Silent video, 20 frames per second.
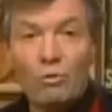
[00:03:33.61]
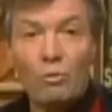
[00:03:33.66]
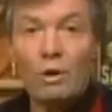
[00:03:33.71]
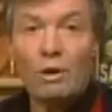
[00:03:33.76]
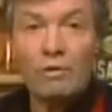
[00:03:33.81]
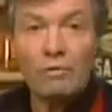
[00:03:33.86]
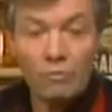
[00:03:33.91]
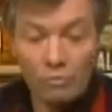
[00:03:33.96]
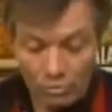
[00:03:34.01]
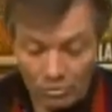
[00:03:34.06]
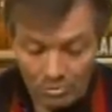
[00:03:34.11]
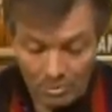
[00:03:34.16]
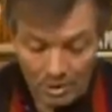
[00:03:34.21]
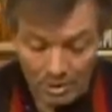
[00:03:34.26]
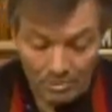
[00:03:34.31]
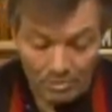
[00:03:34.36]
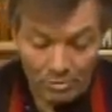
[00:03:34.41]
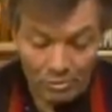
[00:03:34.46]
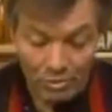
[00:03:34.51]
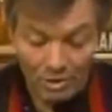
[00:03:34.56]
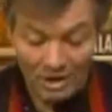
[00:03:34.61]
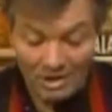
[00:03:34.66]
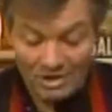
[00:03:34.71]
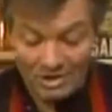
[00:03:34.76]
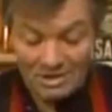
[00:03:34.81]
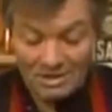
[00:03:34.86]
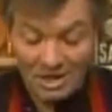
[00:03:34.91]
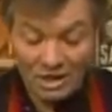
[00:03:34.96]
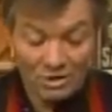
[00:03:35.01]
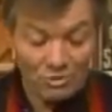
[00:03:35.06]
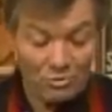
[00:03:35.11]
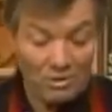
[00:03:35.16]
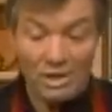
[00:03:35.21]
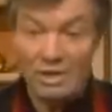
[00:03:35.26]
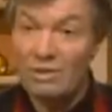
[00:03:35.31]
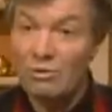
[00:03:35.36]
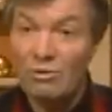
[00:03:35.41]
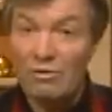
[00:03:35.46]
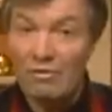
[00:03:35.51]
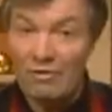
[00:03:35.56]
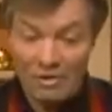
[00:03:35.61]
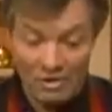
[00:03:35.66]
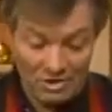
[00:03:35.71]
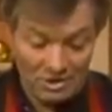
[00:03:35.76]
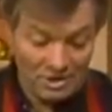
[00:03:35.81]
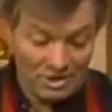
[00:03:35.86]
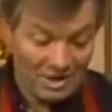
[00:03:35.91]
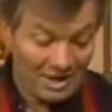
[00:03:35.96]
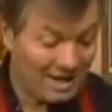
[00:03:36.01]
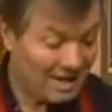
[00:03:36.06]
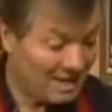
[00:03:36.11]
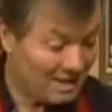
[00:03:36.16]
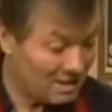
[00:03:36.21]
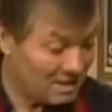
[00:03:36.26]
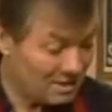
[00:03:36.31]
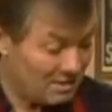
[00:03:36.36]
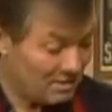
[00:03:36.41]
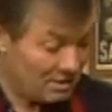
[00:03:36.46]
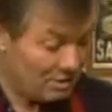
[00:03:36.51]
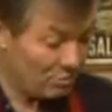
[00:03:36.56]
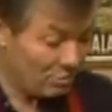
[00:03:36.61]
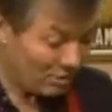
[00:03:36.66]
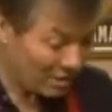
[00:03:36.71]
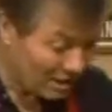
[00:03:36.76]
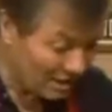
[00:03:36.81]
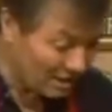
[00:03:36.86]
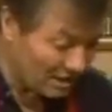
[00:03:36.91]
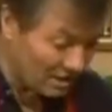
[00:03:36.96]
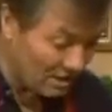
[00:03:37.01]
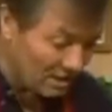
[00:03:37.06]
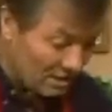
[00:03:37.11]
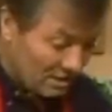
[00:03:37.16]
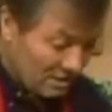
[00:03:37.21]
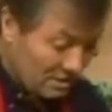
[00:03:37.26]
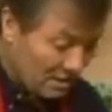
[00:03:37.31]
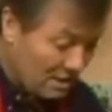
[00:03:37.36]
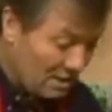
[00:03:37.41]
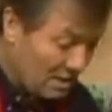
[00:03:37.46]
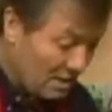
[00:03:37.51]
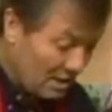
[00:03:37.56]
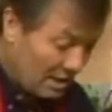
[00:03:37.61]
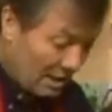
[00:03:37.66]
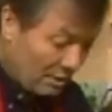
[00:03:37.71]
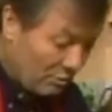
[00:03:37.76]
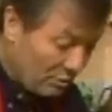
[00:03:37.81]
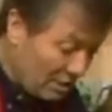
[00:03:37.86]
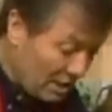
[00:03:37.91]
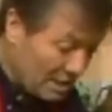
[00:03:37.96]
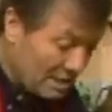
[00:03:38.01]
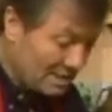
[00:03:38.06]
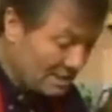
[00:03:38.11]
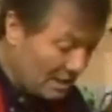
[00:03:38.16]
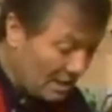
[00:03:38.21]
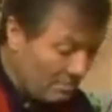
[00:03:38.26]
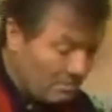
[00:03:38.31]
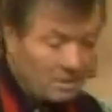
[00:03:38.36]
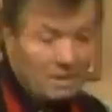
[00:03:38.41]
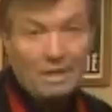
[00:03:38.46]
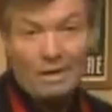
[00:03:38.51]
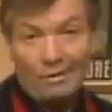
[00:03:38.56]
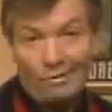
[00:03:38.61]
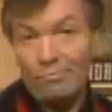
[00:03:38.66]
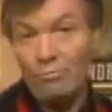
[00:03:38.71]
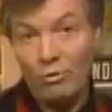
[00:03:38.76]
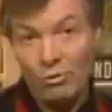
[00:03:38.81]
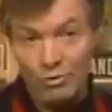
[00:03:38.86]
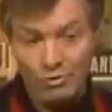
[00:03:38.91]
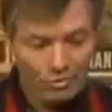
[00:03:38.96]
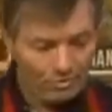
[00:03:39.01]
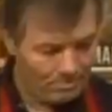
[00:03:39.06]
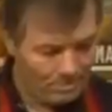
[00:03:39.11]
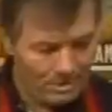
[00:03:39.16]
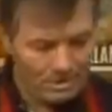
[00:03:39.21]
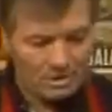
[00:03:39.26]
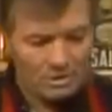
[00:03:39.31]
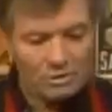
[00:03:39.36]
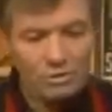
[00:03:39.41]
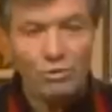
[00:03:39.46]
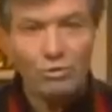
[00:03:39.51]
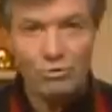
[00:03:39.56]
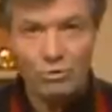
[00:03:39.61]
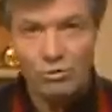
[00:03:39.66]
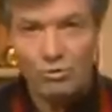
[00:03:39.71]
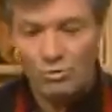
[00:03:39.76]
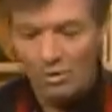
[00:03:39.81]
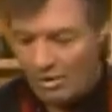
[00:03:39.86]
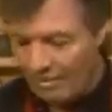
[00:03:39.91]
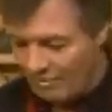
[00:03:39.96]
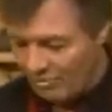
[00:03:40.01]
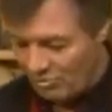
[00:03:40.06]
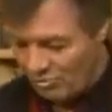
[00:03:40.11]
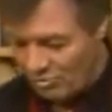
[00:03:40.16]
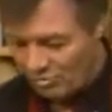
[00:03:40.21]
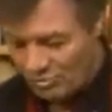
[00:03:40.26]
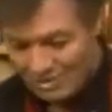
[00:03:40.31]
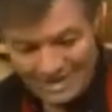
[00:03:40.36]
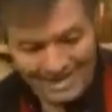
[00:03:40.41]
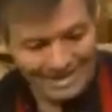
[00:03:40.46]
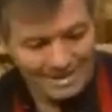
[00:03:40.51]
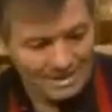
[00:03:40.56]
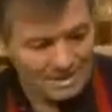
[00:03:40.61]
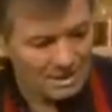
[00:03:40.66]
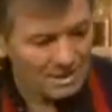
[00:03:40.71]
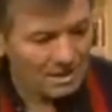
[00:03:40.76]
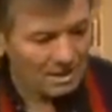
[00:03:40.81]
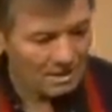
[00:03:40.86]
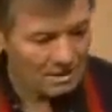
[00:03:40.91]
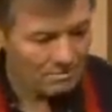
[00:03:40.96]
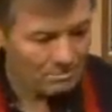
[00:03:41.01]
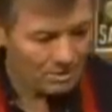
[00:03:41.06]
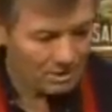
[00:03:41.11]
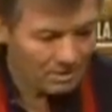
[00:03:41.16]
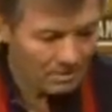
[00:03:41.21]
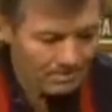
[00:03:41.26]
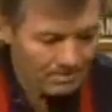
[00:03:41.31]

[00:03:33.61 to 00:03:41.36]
one of those papers, and it's actually not very hot. You think it is, and the next time it kind of blows your mind, so you do have to test it a little bit.